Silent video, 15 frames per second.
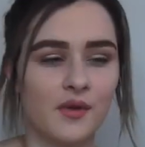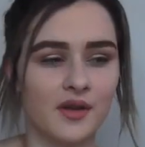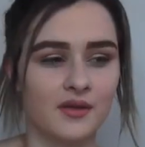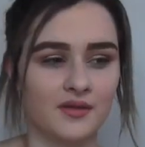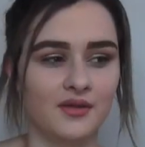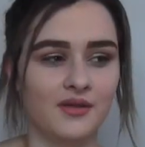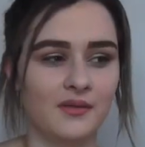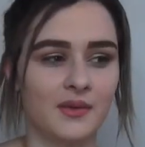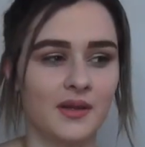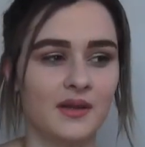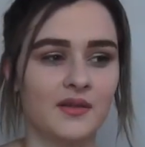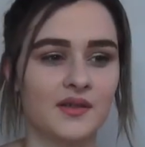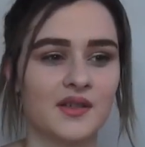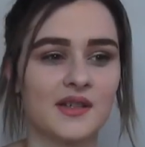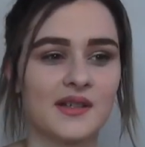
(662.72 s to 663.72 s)
wanted to, but I
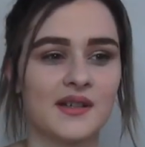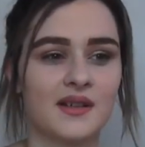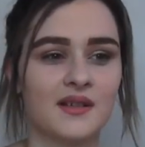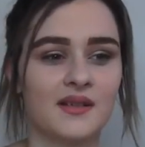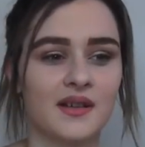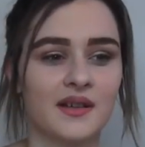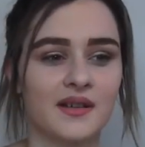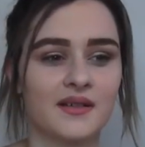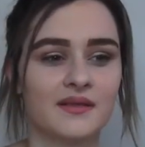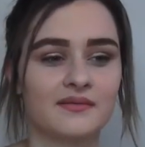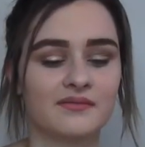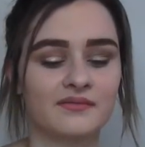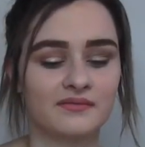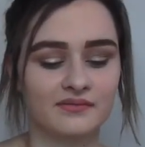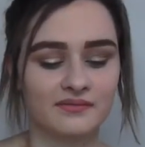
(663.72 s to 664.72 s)
was just kind of like
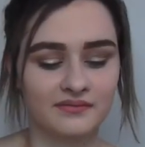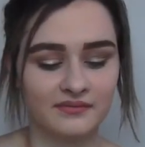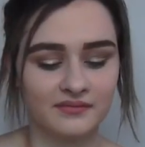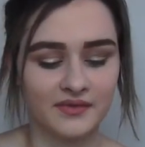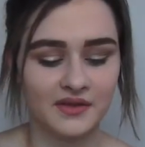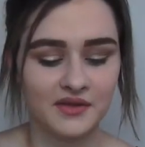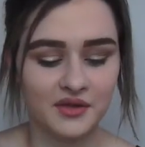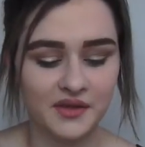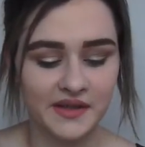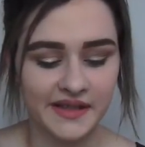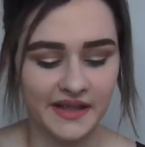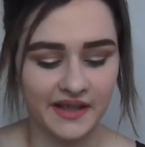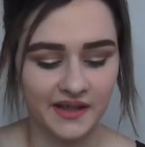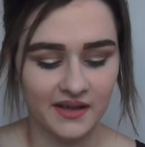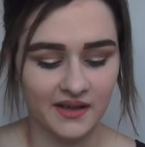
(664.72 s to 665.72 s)
too
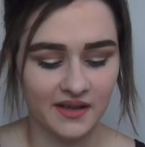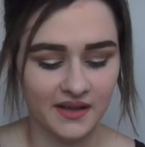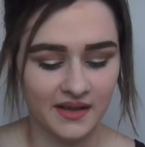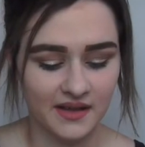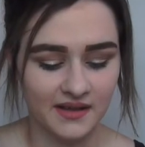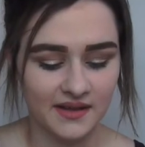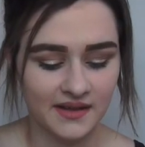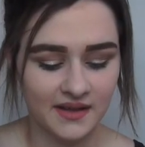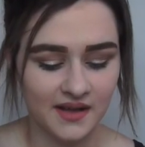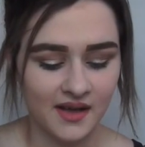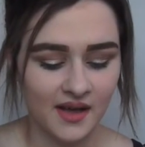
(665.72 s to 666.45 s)
scared, I guess.